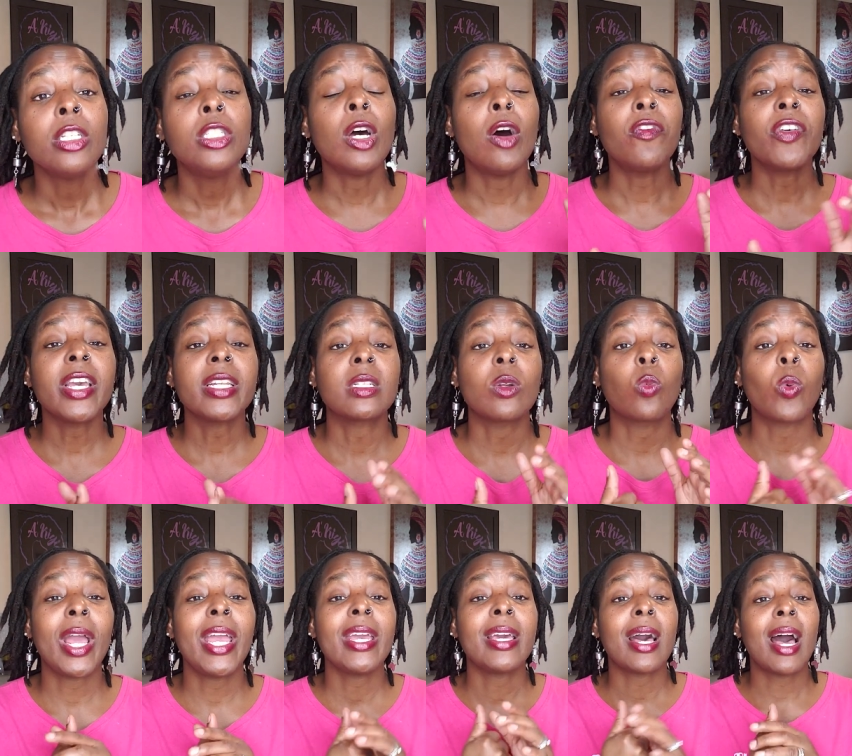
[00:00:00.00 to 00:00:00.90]
Don't forget to
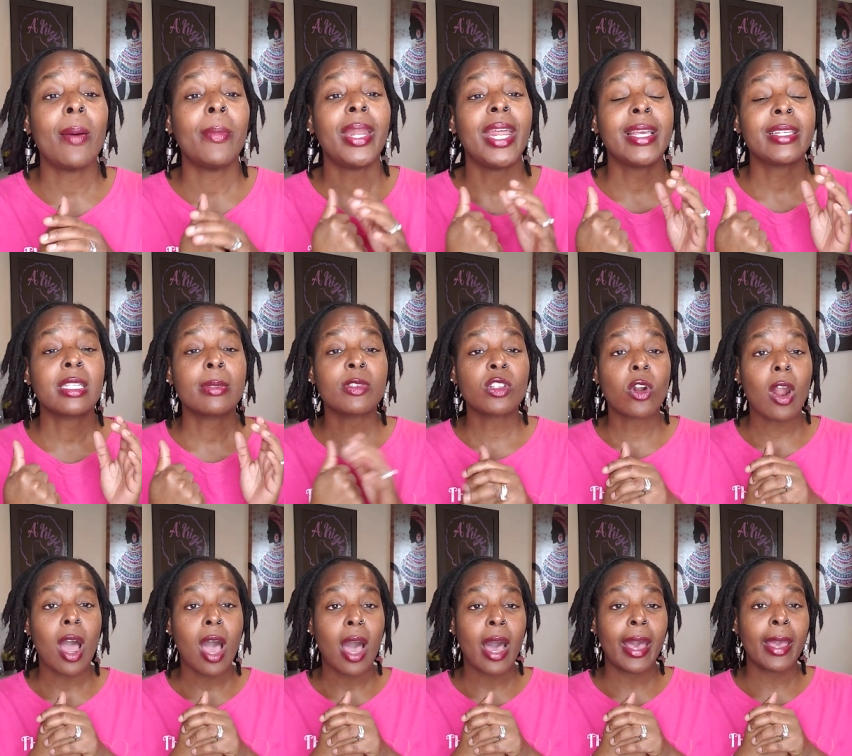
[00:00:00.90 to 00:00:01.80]
rate, comment, and
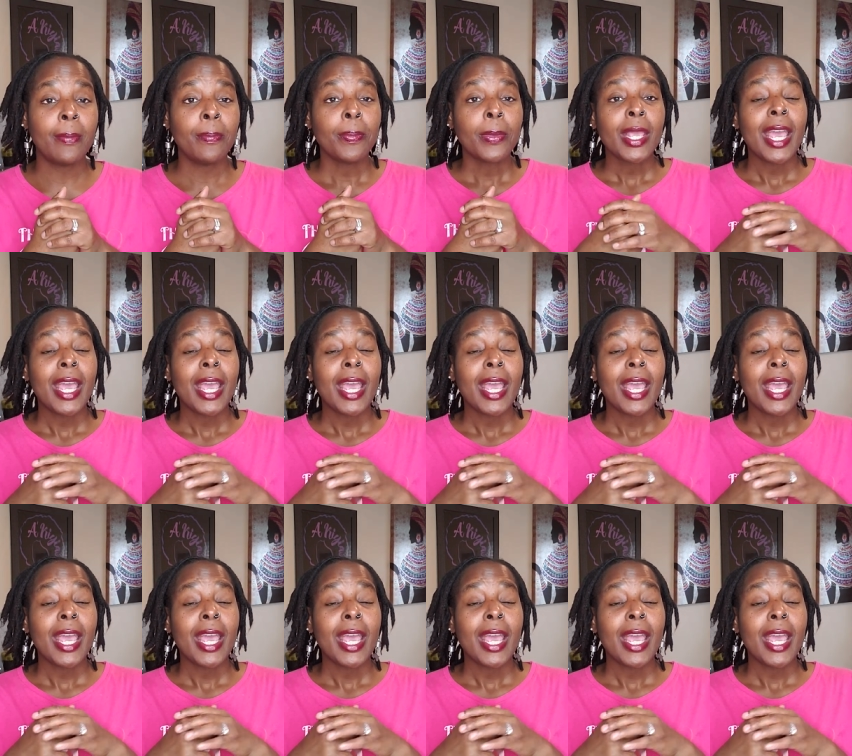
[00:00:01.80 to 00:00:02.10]
subscribe.